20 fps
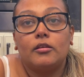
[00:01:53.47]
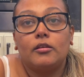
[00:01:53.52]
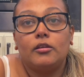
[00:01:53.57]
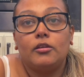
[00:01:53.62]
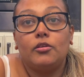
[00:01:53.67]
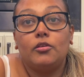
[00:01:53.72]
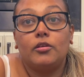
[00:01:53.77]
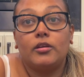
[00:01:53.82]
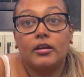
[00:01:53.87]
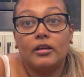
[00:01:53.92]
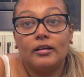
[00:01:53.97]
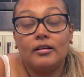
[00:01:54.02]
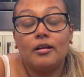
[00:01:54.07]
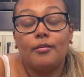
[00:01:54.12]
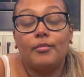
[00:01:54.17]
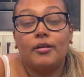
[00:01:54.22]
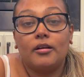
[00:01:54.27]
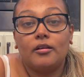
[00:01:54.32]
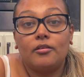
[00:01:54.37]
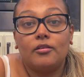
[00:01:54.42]
you can
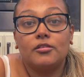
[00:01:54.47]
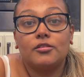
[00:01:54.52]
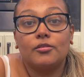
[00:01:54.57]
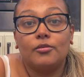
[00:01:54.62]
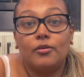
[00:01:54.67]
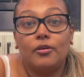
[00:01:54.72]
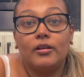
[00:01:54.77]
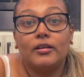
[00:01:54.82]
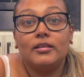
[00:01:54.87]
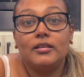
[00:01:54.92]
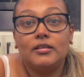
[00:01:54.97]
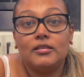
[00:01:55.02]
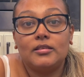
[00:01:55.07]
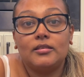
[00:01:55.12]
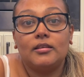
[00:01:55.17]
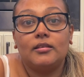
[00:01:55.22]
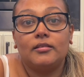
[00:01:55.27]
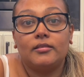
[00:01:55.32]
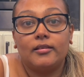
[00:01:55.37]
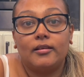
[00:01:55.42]
come across all these
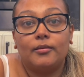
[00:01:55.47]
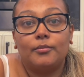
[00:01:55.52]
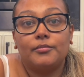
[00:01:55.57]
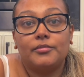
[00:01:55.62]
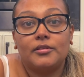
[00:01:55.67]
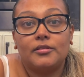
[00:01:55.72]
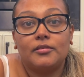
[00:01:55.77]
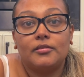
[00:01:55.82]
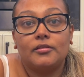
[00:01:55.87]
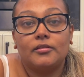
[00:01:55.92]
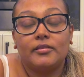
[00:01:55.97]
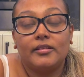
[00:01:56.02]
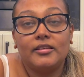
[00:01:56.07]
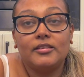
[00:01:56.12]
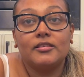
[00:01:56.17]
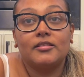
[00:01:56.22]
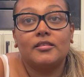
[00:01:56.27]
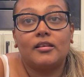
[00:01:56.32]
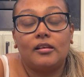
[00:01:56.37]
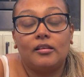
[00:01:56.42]
symptoms.
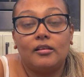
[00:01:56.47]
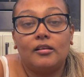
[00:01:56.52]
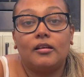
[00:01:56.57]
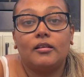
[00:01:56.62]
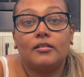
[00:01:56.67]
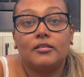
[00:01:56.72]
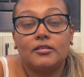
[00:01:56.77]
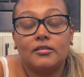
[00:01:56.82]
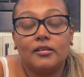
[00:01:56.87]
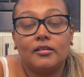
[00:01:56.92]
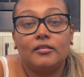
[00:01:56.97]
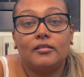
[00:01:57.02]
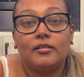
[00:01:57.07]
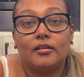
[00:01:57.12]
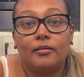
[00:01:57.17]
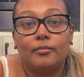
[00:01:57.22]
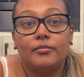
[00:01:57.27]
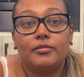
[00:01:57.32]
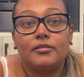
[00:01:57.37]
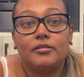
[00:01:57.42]
This is a lot of
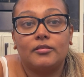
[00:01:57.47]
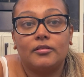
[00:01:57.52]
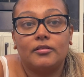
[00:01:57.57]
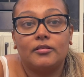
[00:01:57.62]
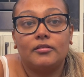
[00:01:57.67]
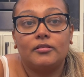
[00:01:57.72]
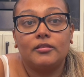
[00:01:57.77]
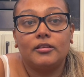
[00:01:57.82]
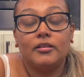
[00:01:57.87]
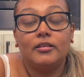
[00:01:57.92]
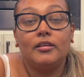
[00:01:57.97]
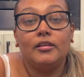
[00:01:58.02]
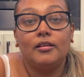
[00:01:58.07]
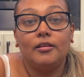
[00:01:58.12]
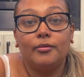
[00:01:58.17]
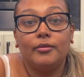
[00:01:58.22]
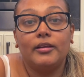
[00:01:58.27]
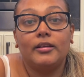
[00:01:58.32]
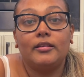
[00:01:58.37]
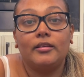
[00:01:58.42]
symptoms to
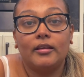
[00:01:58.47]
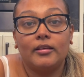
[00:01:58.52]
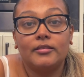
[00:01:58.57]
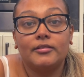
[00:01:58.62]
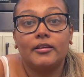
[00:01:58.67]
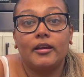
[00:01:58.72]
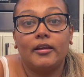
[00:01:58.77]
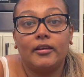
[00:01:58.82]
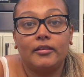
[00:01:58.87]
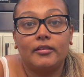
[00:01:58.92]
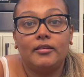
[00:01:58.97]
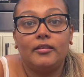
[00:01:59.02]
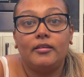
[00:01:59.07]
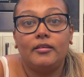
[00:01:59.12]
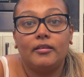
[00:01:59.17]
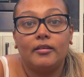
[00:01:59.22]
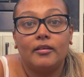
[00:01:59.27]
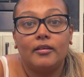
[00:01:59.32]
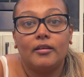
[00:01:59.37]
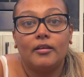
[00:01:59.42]
deal with
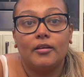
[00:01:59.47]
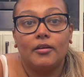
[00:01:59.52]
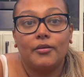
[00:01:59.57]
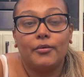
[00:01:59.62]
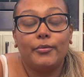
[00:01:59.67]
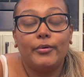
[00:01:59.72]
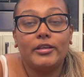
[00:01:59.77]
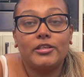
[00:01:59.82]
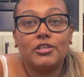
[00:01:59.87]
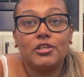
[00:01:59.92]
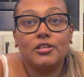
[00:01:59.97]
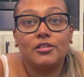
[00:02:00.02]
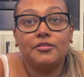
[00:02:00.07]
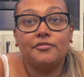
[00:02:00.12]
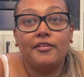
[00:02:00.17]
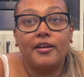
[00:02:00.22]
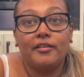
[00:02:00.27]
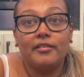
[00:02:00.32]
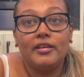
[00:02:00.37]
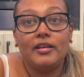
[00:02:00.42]
anxiety, which is
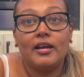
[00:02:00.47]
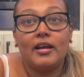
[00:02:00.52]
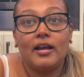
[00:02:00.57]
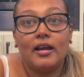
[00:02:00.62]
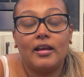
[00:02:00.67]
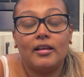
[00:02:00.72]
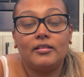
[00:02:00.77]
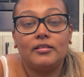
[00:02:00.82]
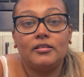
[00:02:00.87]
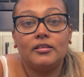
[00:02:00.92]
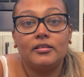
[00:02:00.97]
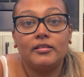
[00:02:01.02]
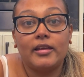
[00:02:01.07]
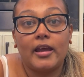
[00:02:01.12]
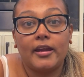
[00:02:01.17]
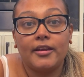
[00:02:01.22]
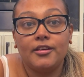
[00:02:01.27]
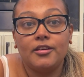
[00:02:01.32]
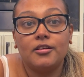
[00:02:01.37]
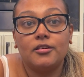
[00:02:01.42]
very hard to
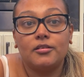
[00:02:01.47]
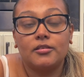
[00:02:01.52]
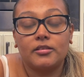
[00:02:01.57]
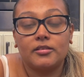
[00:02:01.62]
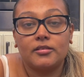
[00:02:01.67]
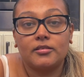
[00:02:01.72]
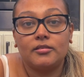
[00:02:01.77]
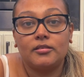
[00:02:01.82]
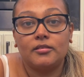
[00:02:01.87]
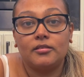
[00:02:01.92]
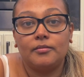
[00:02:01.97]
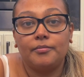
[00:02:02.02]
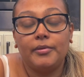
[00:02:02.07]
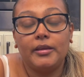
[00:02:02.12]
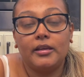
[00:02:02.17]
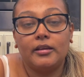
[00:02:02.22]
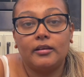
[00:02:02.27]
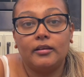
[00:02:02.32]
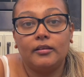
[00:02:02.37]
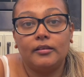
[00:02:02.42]
diagnose,
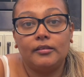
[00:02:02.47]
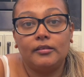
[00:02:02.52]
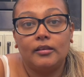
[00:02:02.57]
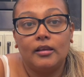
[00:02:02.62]
because